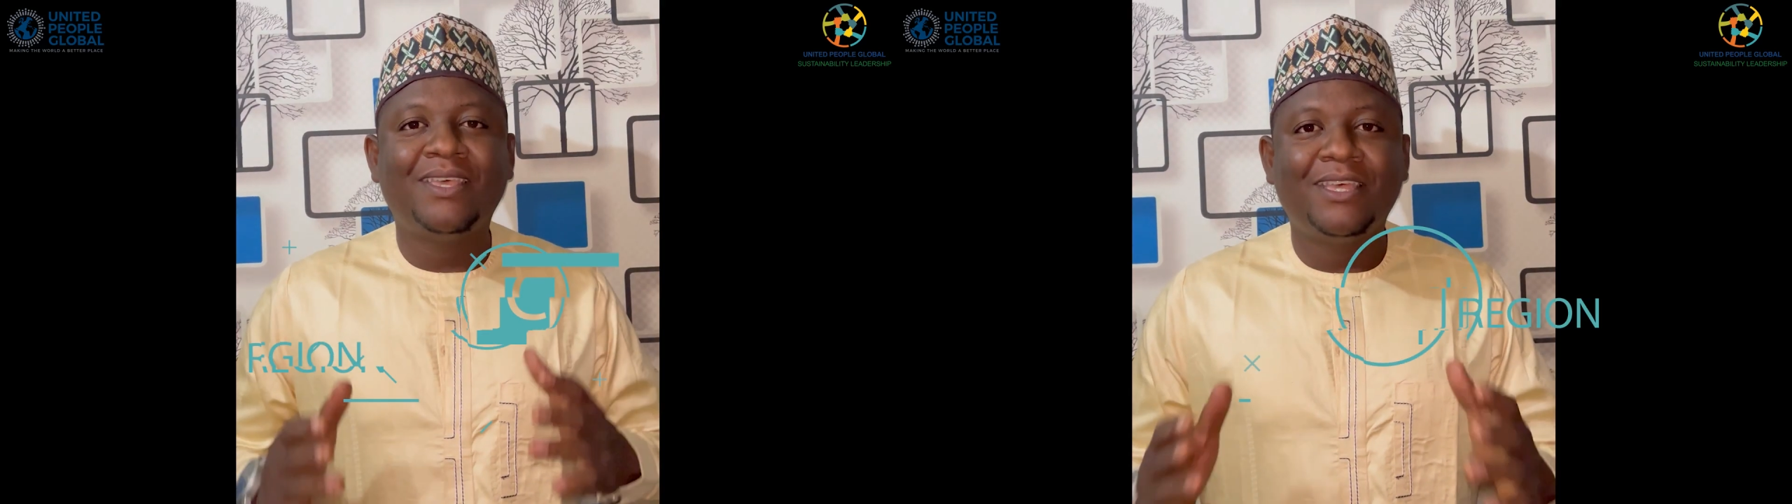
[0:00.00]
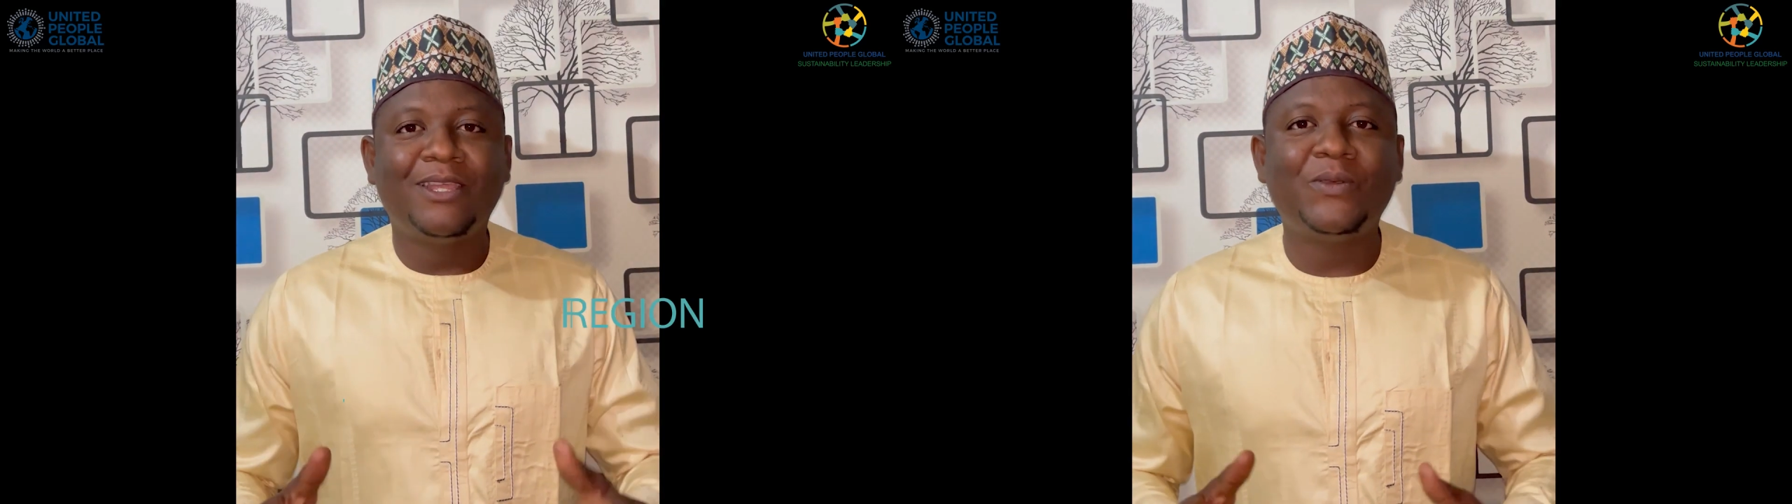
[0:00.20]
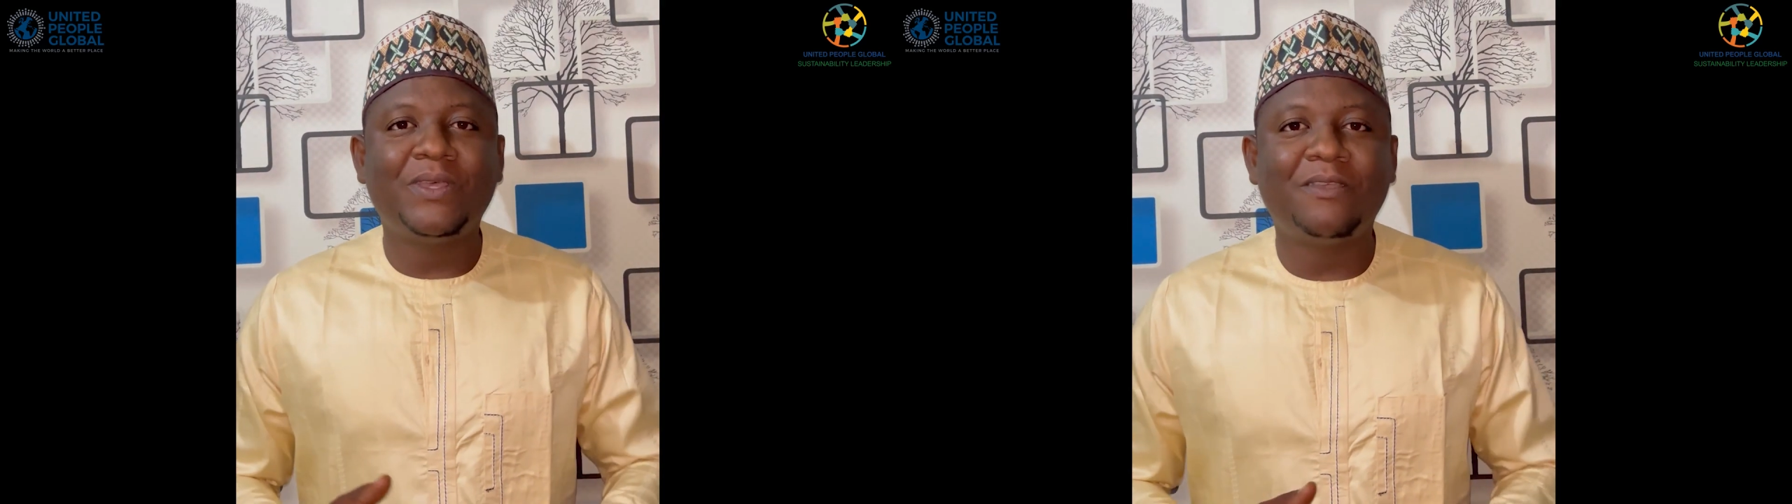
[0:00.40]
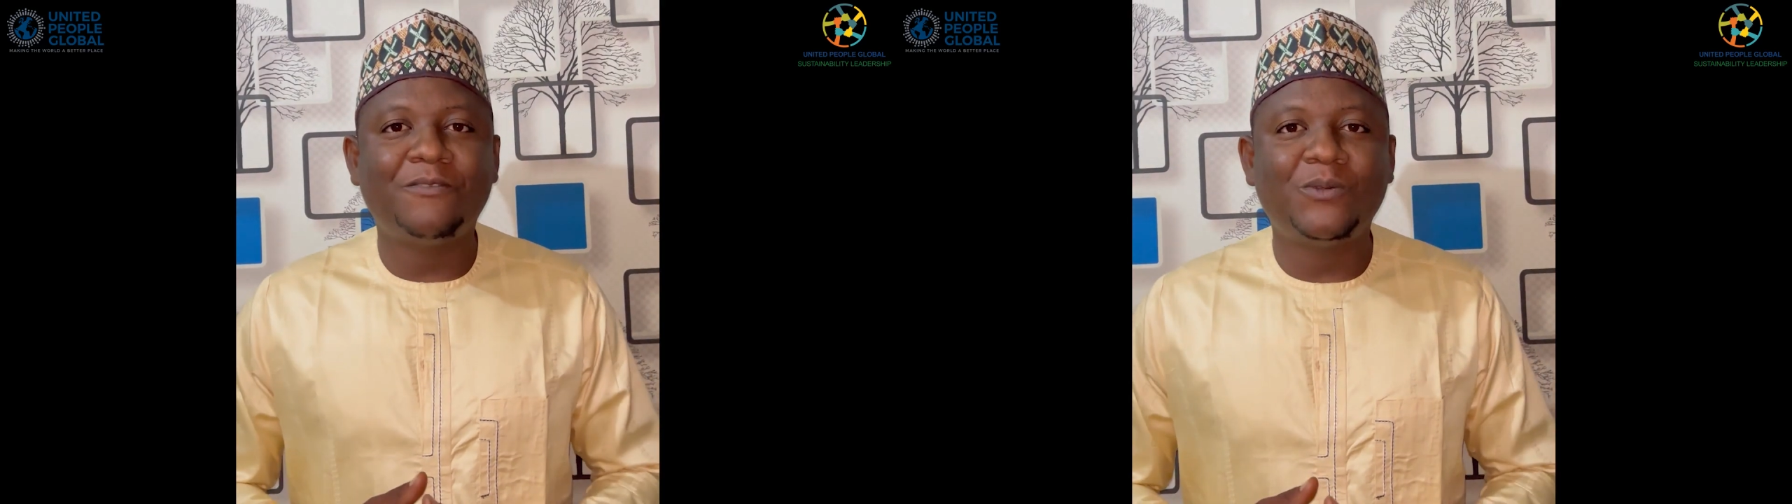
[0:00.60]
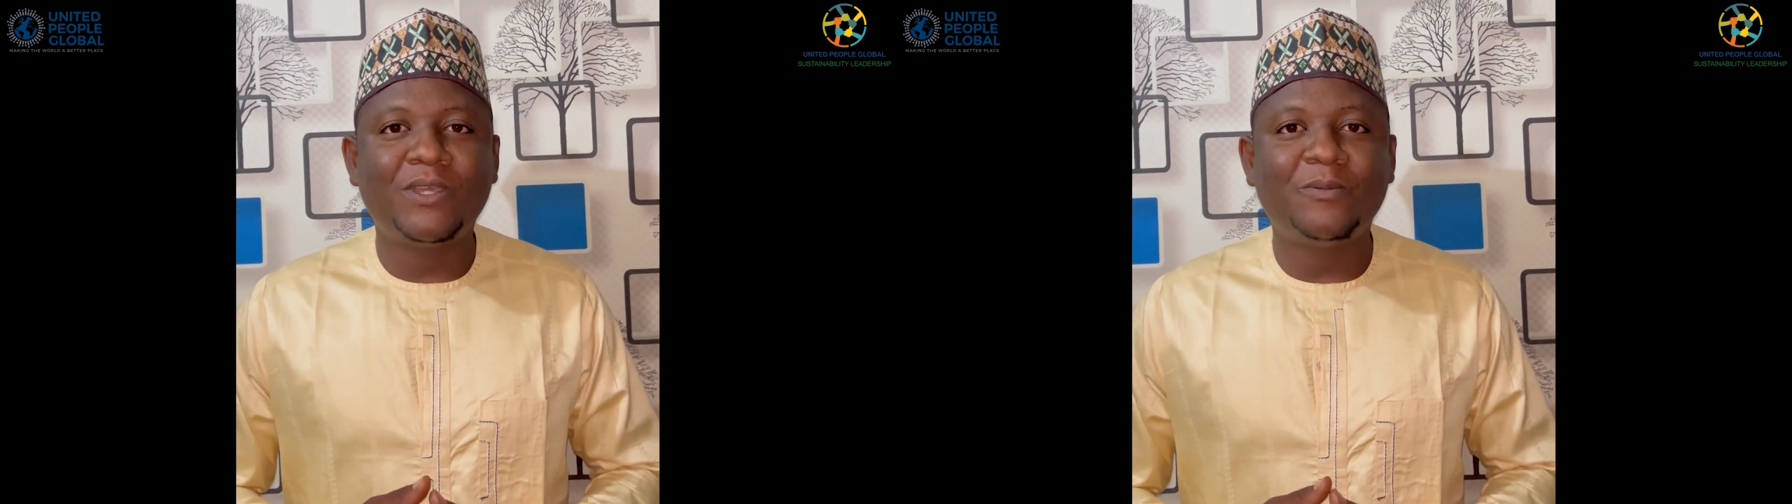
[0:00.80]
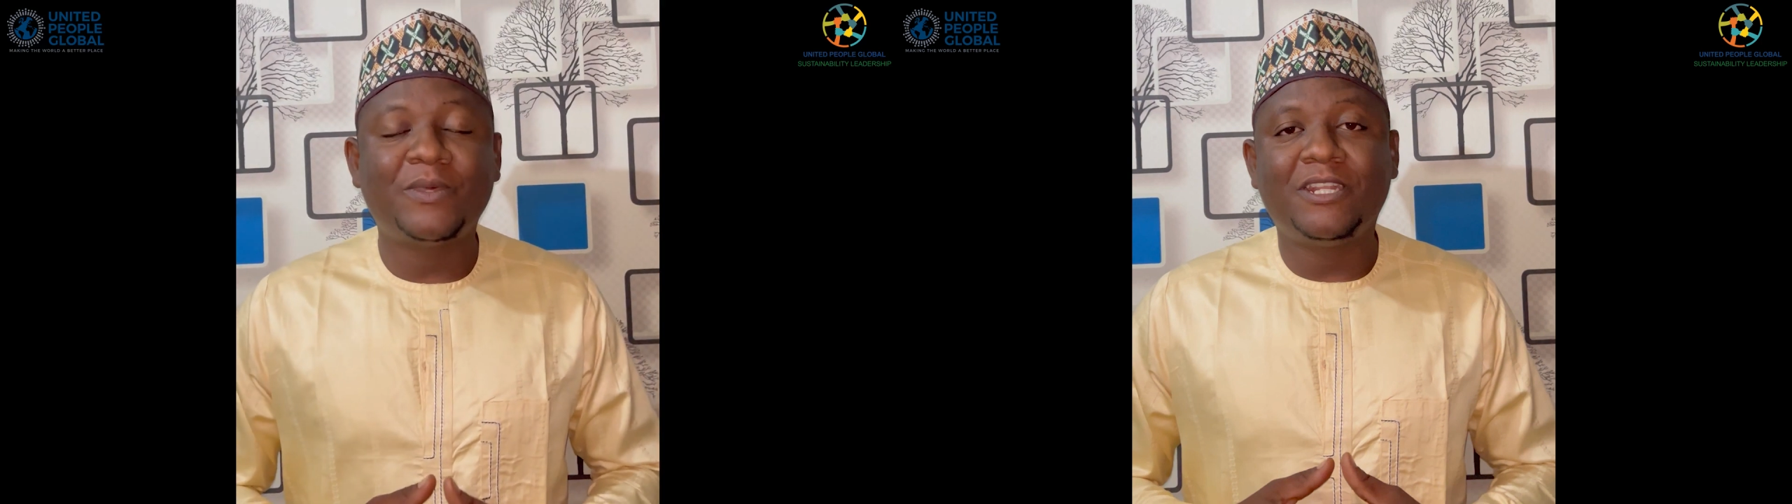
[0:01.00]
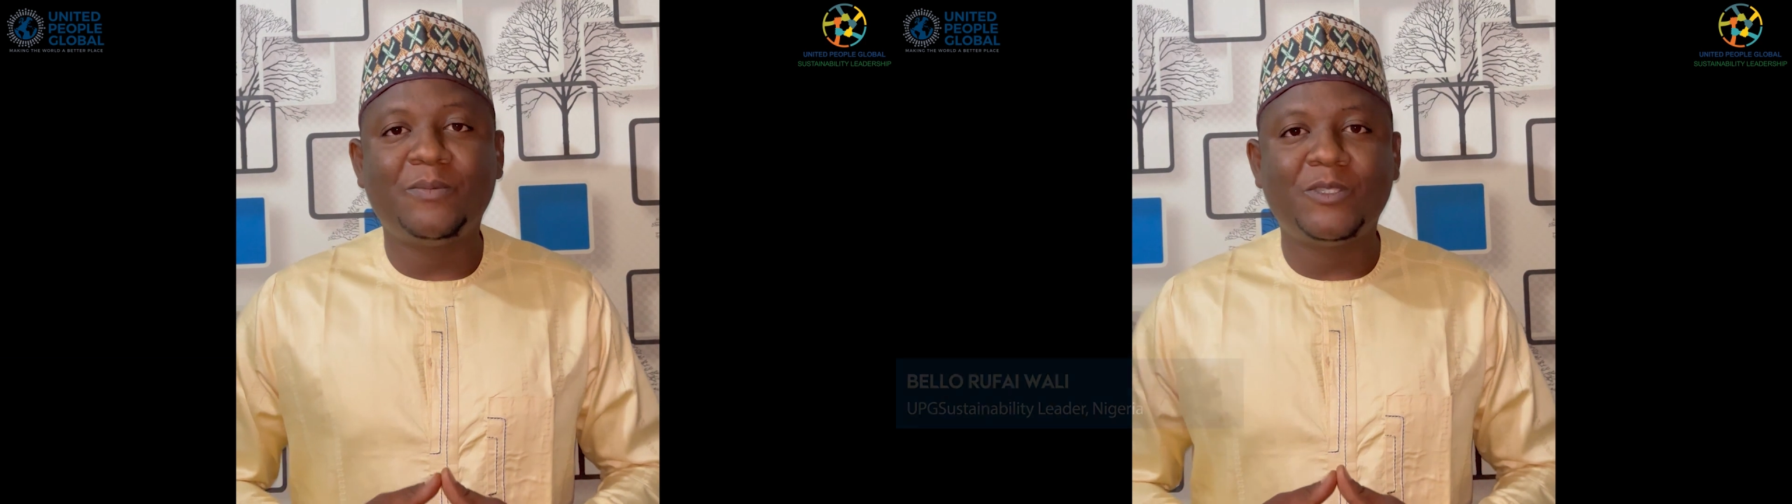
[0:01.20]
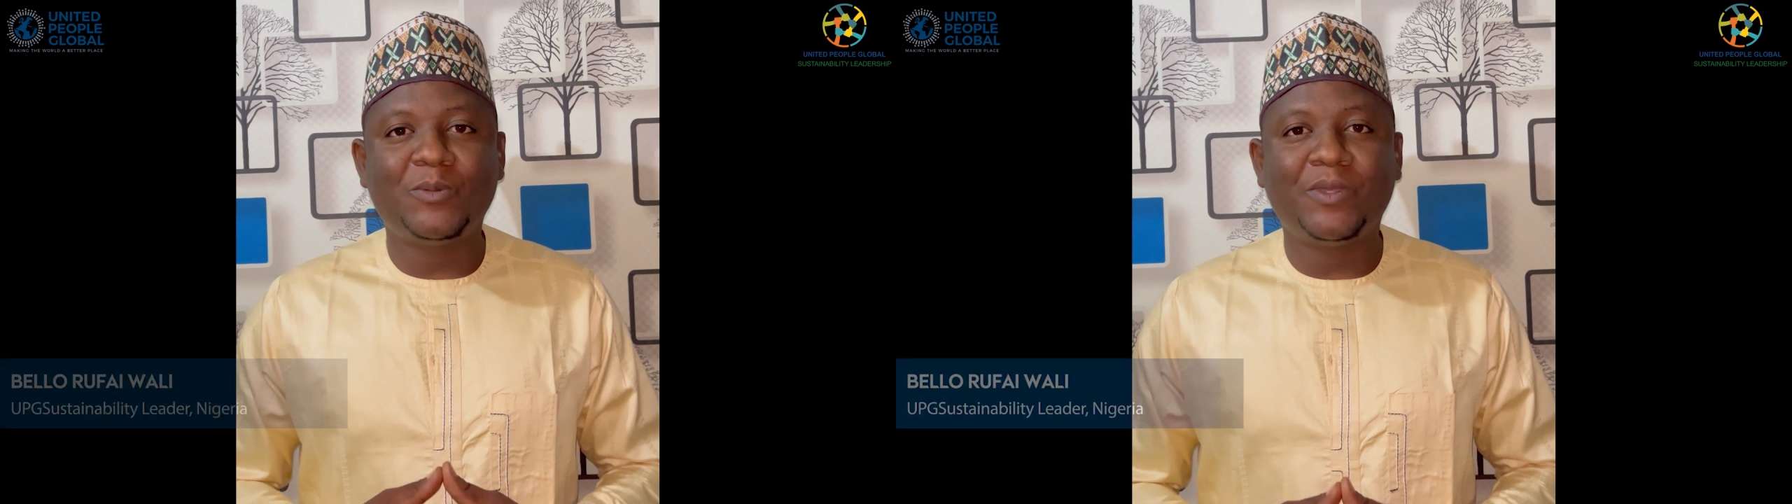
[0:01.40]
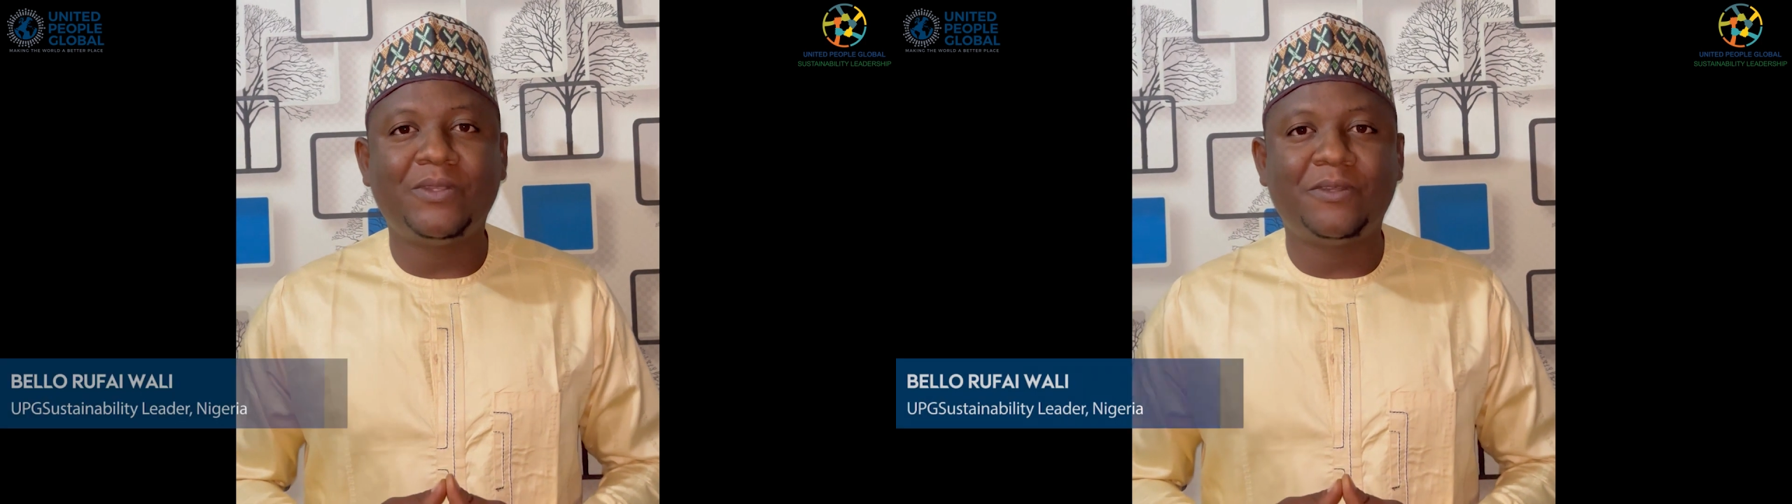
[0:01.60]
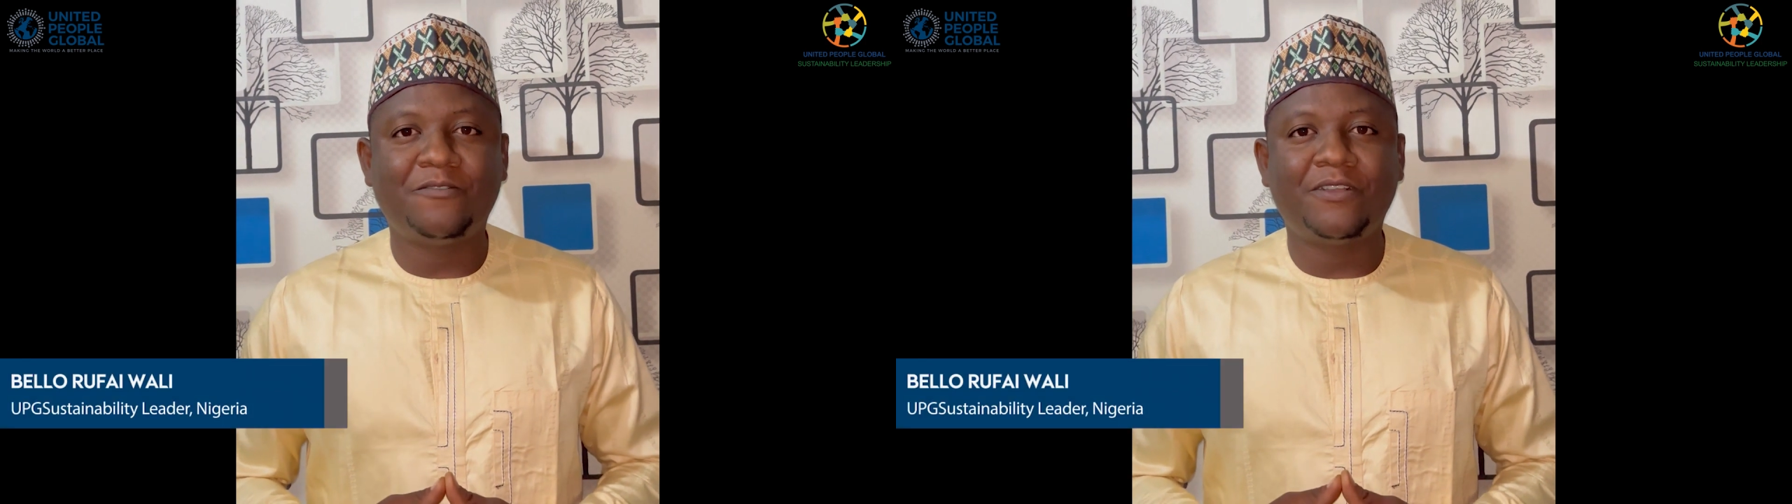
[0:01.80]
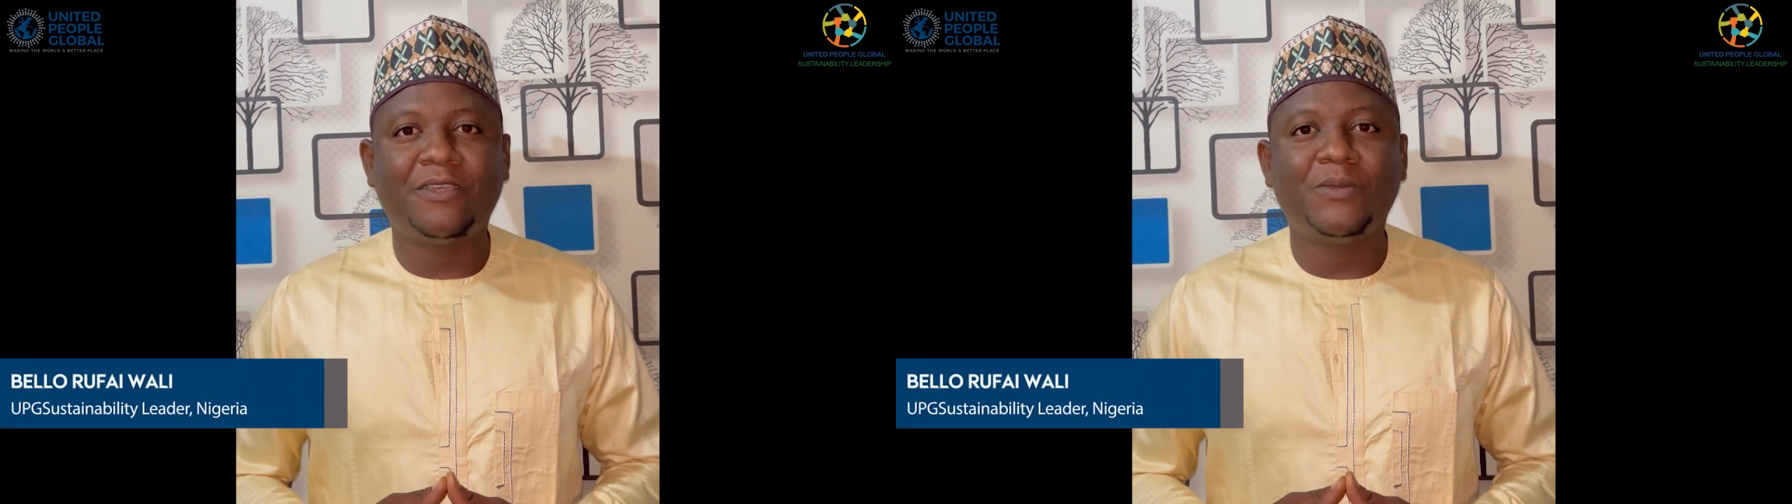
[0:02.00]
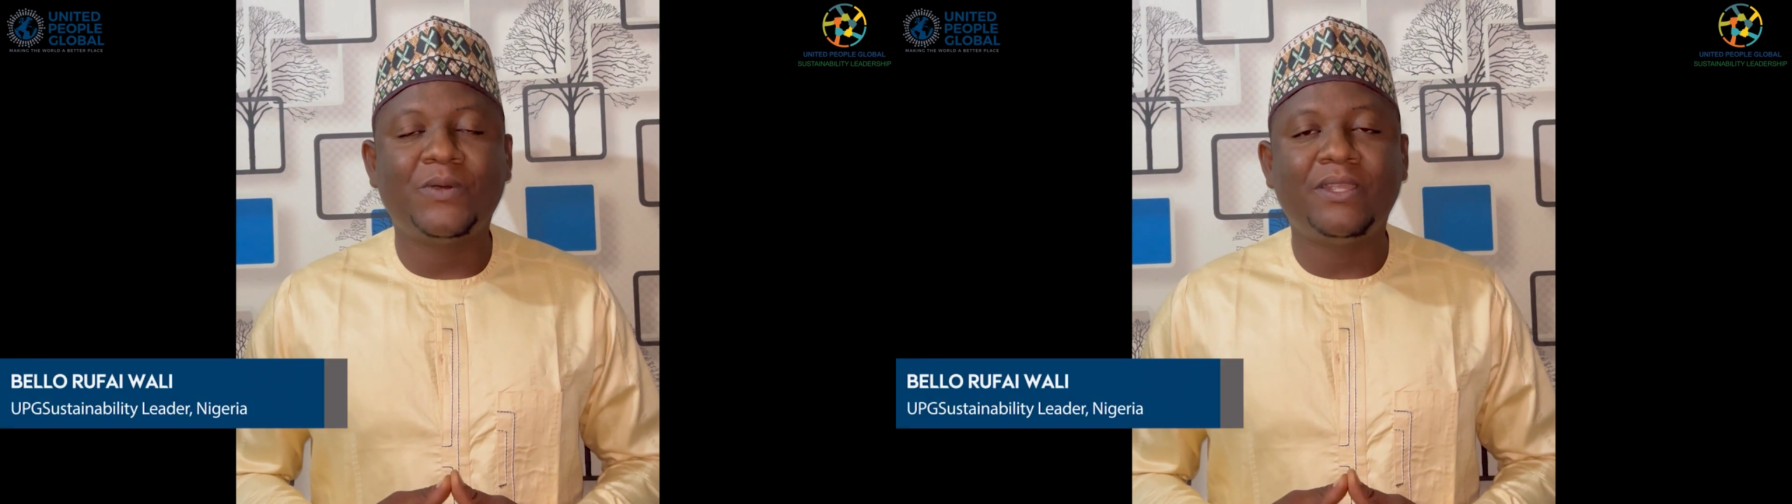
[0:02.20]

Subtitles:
Hello everyone, my name is Bello Rufai,